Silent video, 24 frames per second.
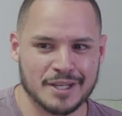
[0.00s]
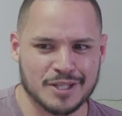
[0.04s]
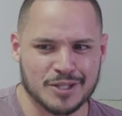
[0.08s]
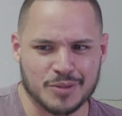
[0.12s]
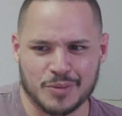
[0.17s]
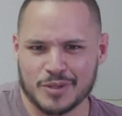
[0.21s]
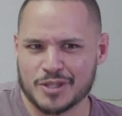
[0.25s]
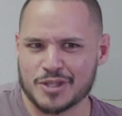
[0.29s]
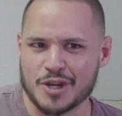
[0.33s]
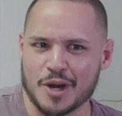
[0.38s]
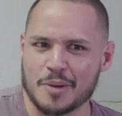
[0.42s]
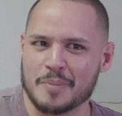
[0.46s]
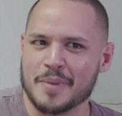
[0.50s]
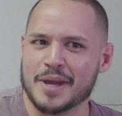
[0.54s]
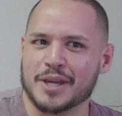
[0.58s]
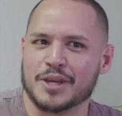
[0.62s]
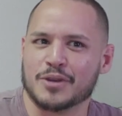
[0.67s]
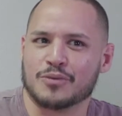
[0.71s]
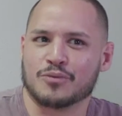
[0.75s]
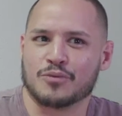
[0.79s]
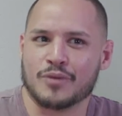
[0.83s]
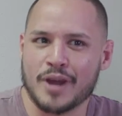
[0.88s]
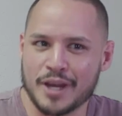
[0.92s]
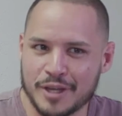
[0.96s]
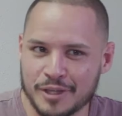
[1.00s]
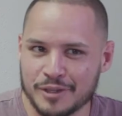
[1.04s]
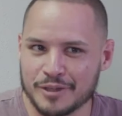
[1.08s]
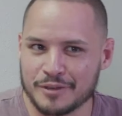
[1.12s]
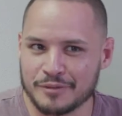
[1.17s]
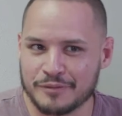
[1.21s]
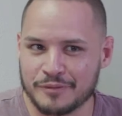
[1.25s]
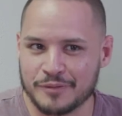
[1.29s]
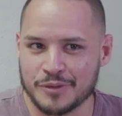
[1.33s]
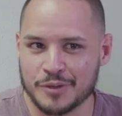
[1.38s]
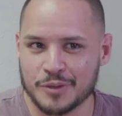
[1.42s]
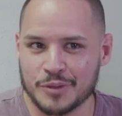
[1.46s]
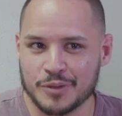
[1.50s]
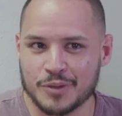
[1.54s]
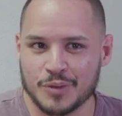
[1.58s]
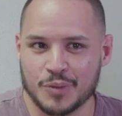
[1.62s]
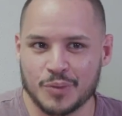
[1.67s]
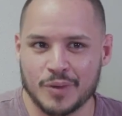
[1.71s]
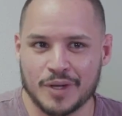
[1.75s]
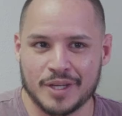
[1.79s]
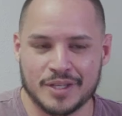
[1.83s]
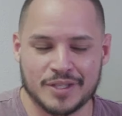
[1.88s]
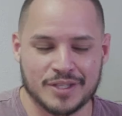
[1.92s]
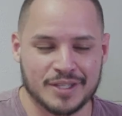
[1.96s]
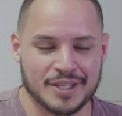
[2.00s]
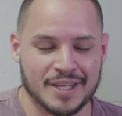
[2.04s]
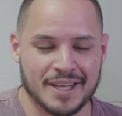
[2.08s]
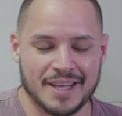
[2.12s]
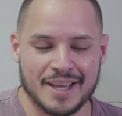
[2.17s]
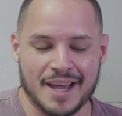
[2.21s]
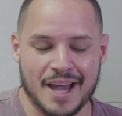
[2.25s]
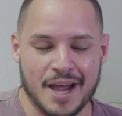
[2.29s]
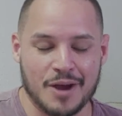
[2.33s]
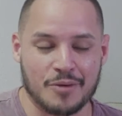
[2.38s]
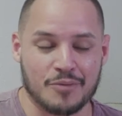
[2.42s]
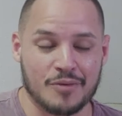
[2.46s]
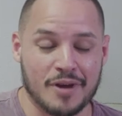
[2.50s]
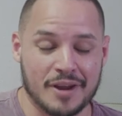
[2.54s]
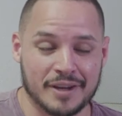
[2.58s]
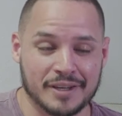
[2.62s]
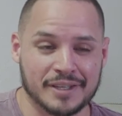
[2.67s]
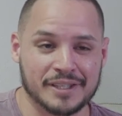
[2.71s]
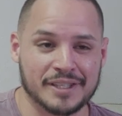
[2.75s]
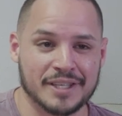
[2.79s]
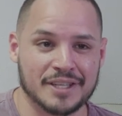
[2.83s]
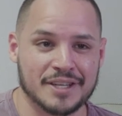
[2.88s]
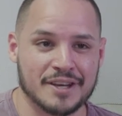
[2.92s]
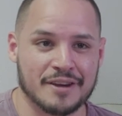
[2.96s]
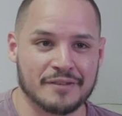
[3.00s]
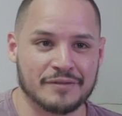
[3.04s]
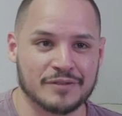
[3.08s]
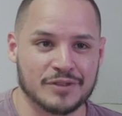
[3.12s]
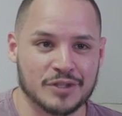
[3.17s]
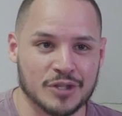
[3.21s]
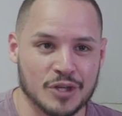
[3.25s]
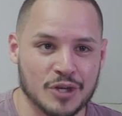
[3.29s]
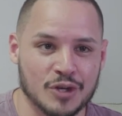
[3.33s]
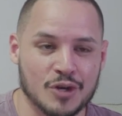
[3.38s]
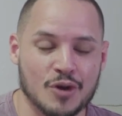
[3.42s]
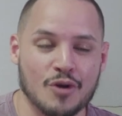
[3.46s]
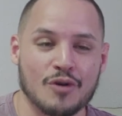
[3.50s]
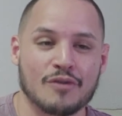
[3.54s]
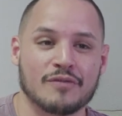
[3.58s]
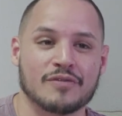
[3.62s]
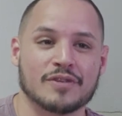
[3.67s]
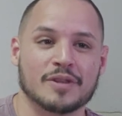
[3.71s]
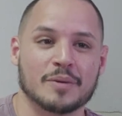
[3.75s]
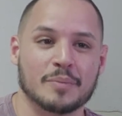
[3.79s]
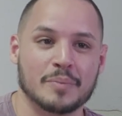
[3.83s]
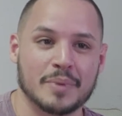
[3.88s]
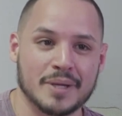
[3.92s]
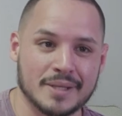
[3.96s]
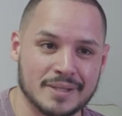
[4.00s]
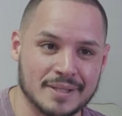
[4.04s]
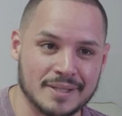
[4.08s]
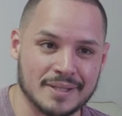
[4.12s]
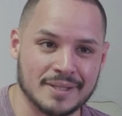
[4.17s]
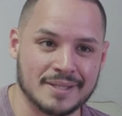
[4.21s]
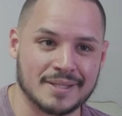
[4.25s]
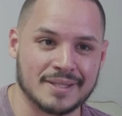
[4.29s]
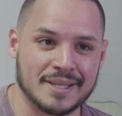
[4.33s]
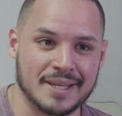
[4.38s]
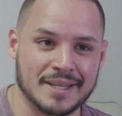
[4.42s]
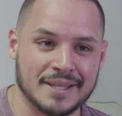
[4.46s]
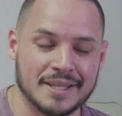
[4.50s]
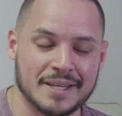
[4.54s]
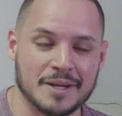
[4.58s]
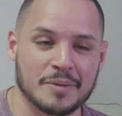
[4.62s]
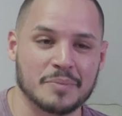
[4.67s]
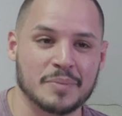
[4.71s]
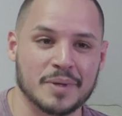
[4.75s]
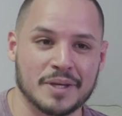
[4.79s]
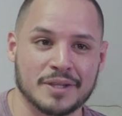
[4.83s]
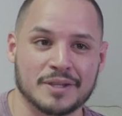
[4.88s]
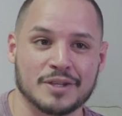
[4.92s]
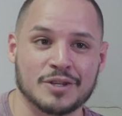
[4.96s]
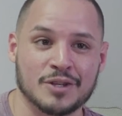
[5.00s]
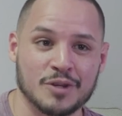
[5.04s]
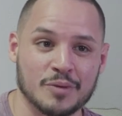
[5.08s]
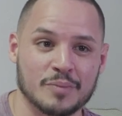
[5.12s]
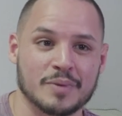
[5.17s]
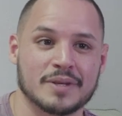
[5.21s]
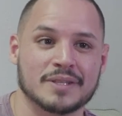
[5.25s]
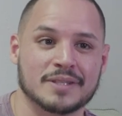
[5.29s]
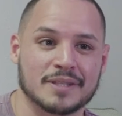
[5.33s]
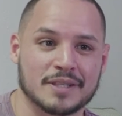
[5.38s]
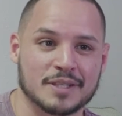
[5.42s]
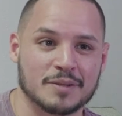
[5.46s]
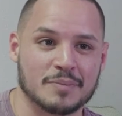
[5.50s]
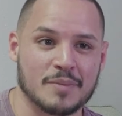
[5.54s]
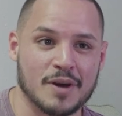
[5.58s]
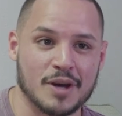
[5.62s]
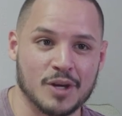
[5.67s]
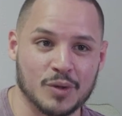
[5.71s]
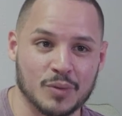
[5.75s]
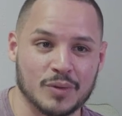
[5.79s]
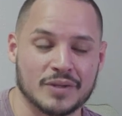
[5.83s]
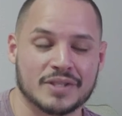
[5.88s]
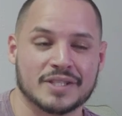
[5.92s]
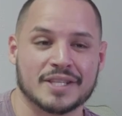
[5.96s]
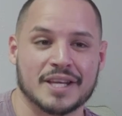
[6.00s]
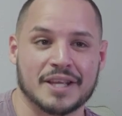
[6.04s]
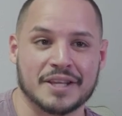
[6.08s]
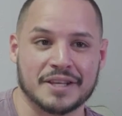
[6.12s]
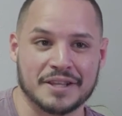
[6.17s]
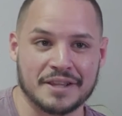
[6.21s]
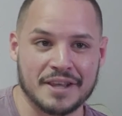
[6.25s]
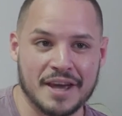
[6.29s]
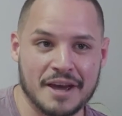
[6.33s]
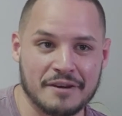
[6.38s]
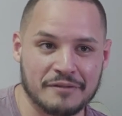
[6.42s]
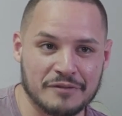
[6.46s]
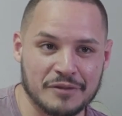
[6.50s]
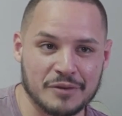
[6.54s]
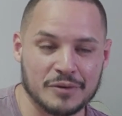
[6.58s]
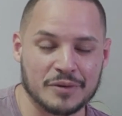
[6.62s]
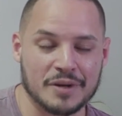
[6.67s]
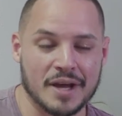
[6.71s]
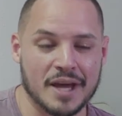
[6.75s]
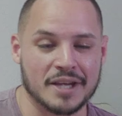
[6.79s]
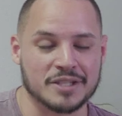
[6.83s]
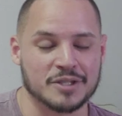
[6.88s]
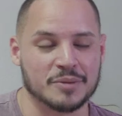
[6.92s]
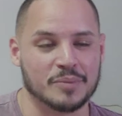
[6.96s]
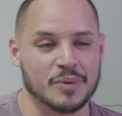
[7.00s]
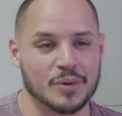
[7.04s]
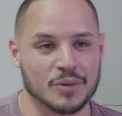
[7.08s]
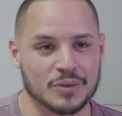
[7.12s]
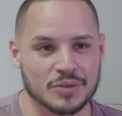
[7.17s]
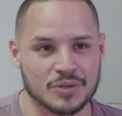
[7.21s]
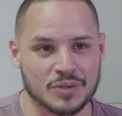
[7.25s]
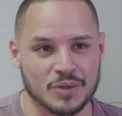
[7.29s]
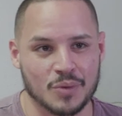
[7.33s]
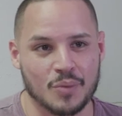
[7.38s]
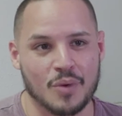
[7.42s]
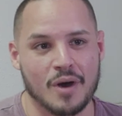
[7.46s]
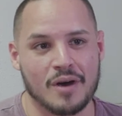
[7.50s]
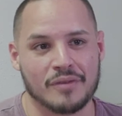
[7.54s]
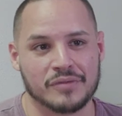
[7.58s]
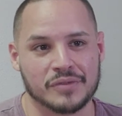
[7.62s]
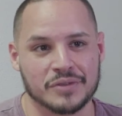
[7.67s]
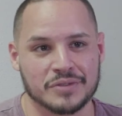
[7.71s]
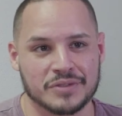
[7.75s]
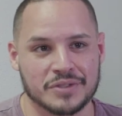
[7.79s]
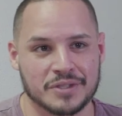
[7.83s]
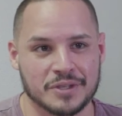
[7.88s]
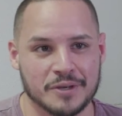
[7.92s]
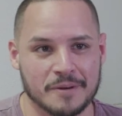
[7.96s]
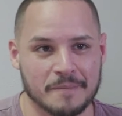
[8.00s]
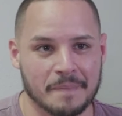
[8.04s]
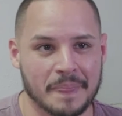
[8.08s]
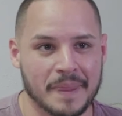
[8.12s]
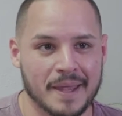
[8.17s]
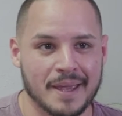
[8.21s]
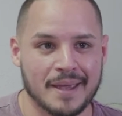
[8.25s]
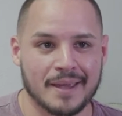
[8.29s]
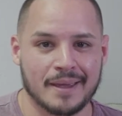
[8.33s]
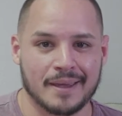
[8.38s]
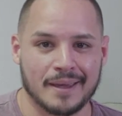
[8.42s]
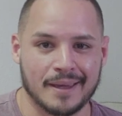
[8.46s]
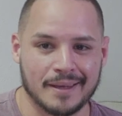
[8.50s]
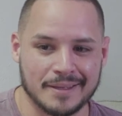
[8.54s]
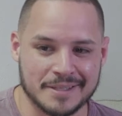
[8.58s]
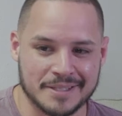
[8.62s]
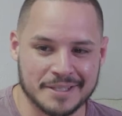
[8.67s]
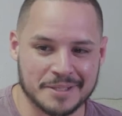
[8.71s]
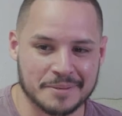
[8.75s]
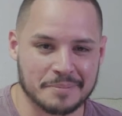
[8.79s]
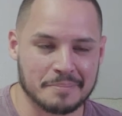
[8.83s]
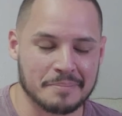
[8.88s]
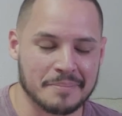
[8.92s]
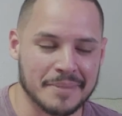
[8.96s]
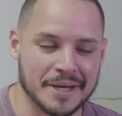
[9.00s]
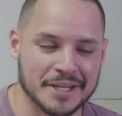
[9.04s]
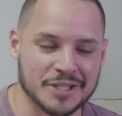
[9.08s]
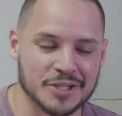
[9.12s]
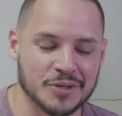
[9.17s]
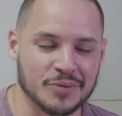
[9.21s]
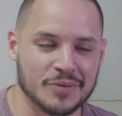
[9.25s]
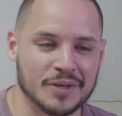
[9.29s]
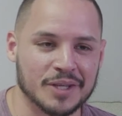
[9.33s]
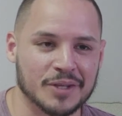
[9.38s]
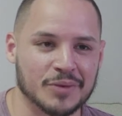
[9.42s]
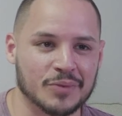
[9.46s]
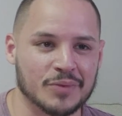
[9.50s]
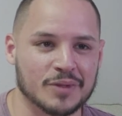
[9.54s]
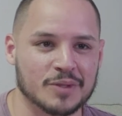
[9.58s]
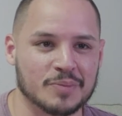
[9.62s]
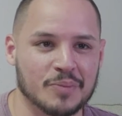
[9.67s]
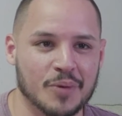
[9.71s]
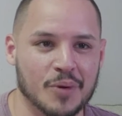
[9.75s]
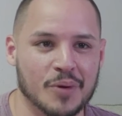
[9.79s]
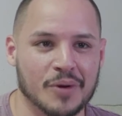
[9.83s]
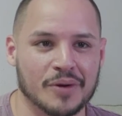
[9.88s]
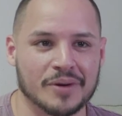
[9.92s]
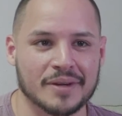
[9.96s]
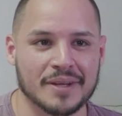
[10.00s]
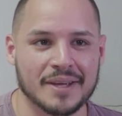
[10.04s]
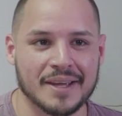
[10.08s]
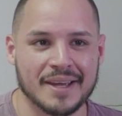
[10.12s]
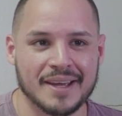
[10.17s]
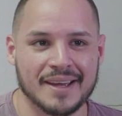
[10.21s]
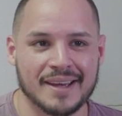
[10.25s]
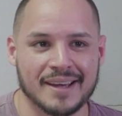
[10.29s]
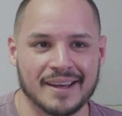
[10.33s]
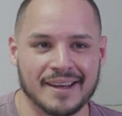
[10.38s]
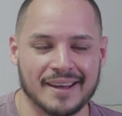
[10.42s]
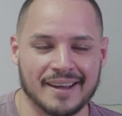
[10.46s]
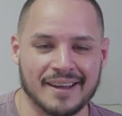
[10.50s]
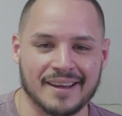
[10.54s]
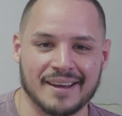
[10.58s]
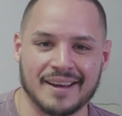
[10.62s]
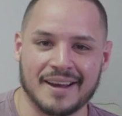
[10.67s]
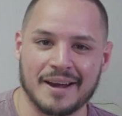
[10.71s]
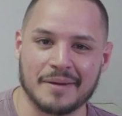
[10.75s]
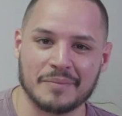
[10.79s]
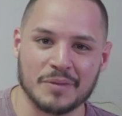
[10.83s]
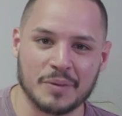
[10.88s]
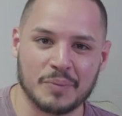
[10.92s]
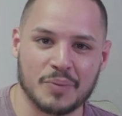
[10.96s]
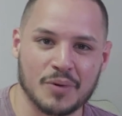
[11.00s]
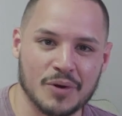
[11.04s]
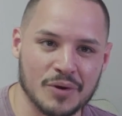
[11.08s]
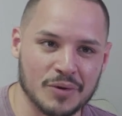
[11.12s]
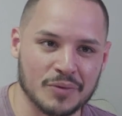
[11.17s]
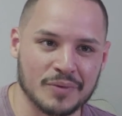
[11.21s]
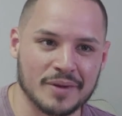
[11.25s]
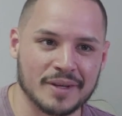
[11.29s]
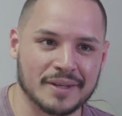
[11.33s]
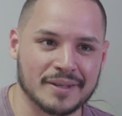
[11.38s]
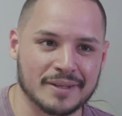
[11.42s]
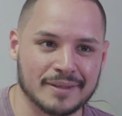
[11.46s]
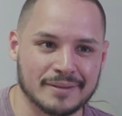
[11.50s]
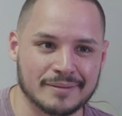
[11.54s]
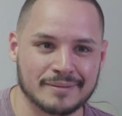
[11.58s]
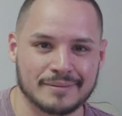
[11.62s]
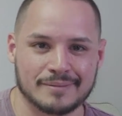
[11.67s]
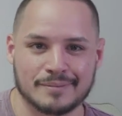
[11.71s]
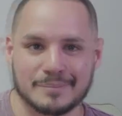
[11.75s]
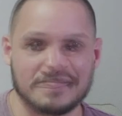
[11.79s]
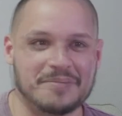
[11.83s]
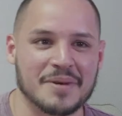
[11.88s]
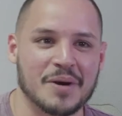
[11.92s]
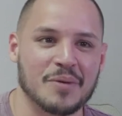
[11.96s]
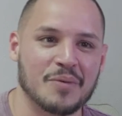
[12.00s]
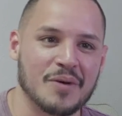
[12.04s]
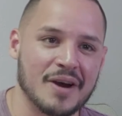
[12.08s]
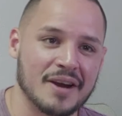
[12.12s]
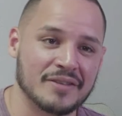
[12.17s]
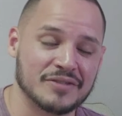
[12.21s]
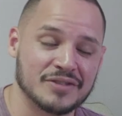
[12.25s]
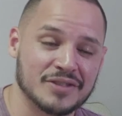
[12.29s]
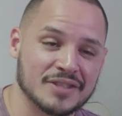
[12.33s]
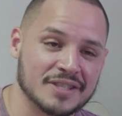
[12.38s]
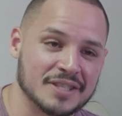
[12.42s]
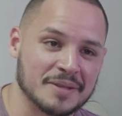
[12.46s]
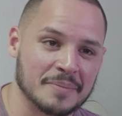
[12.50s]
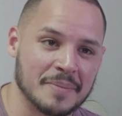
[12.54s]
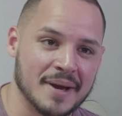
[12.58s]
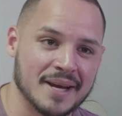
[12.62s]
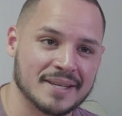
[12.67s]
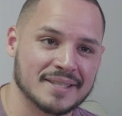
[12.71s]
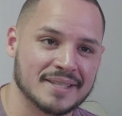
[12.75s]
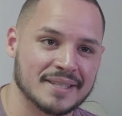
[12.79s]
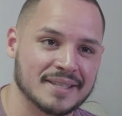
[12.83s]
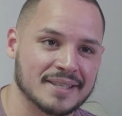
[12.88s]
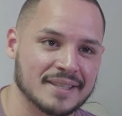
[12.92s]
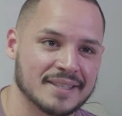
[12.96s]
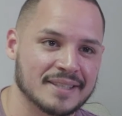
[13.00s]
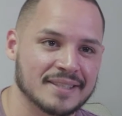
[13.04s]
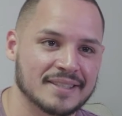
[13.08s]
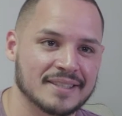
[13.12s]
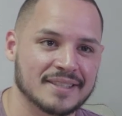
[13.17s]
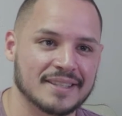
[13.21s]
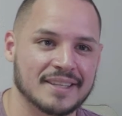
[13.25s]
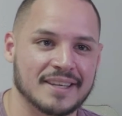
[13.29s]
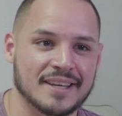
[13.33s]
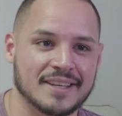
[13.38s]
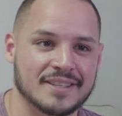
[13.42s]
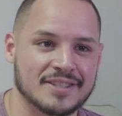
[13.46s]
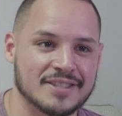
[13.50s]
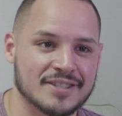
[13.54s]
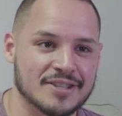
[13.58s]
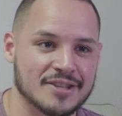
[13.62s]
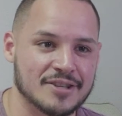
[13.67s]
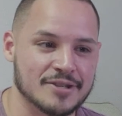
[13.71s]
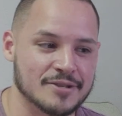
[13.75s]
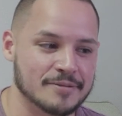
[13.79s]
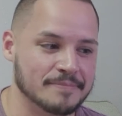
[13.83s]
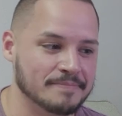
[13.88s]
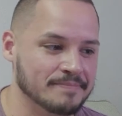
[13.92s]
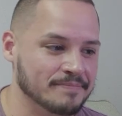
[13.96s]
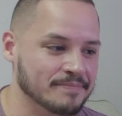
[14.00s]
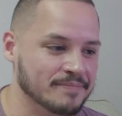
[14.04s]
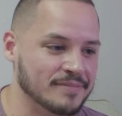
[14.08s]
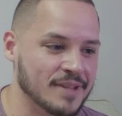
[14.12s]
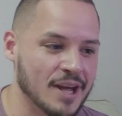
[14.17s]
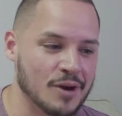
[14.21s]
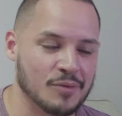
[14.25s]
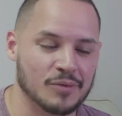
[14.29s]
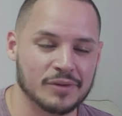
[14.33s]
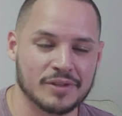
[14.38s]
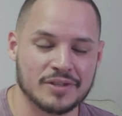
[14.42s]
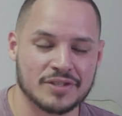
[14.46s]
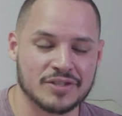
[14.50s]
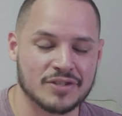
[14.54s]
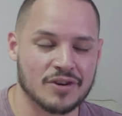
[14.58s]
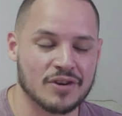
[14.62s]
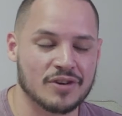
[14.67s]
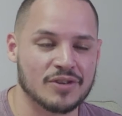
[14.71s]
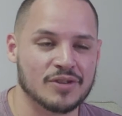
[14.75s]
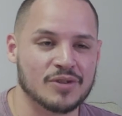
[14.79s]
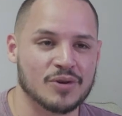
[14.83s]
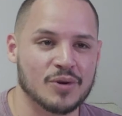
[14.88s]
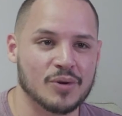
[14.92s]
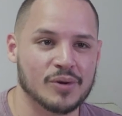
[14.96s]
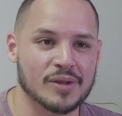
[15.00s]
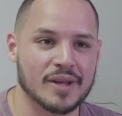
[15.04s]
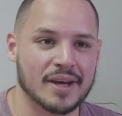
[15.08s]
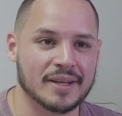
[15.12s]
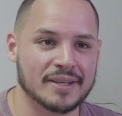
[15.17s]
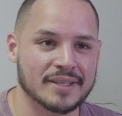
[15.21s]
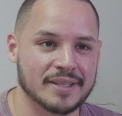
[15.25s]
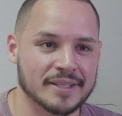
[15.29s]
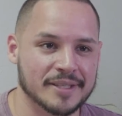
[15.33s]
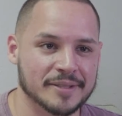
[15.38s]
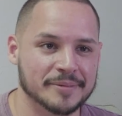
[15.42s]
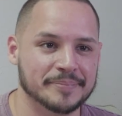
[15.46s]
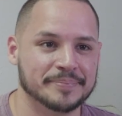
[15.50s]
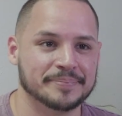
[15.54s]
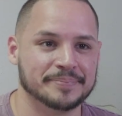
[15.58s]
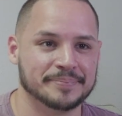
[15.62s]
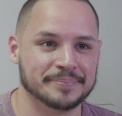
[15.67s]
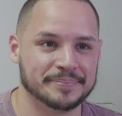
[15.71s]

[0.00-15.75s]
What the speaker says: So we started making regular food, which ironically enough took over the business, ended up being the new business model, was selling that food as opposed to the waffles. So hence Mexi-Rican was born. I'm the Puerto Rican, my wife, she's the Mexican. And so that really started the whole idea.